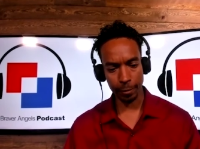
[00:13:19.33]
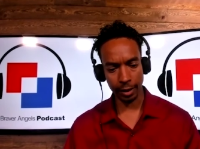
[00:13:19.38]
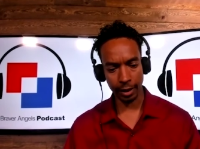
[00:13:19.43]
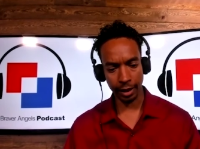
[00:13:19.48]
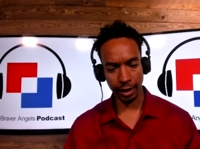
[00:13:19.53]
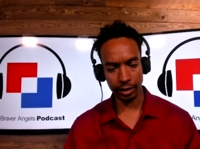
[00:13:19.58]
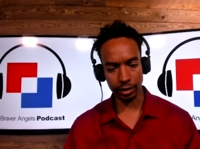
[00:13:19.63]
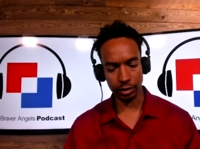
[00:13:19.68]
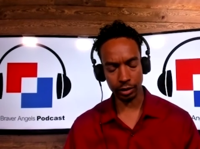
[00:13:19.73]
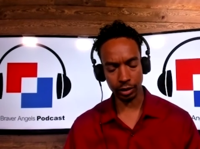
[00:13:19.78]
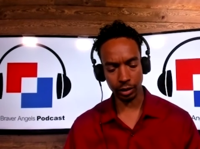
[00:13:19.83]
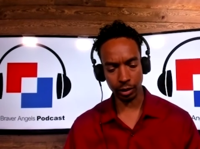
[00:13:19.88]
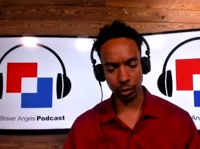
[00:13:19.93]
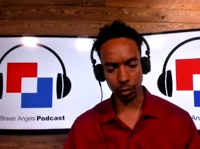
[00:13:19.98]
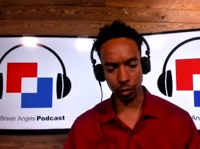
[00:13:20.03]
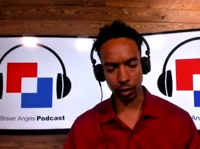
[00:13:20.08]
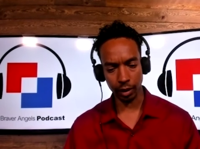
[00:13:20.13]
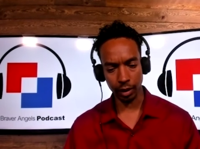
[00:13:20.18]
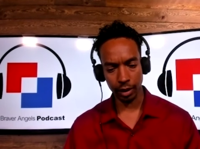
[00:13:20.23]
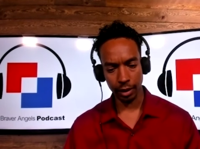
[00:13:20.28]
And
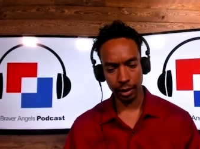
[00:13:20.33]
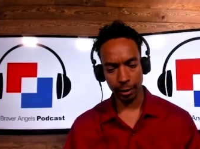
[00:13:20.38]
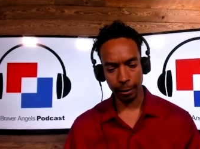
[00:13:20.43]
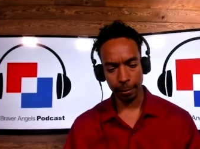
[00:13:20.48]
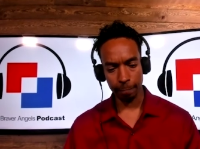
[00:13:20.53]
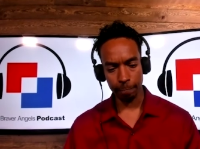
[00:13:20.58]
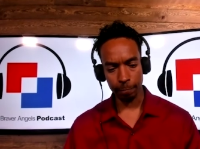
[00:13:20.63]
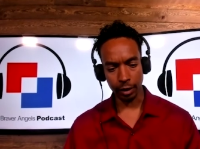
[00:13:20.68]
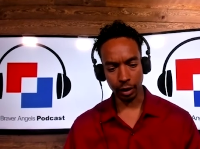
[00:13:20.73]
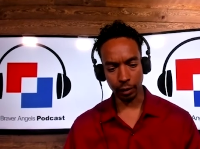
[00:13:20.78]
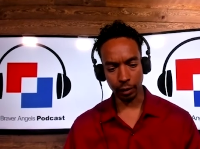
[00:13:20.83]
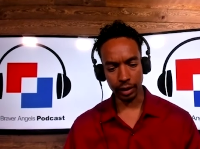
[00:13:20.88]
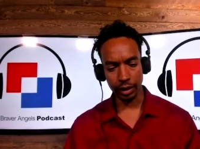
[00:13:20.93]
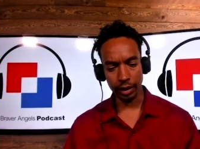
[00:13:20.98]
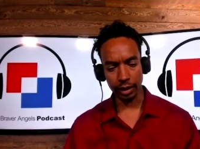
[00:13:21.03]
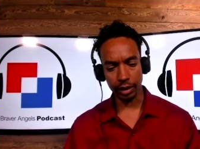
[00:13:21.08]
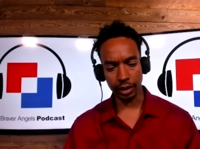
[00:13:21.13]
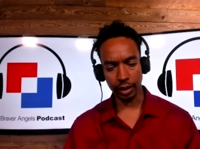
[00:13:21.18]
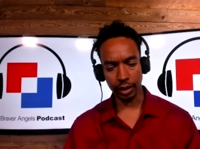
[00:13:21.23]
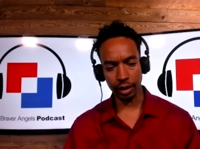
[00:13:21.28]
so, you know,
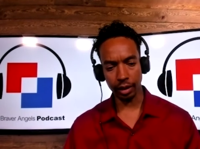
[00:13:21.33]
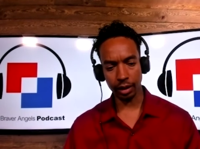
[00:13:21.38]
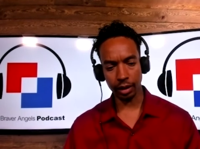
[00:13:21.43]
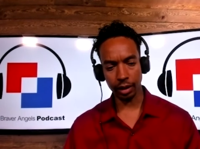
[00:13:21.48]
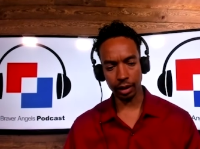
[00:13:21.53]
any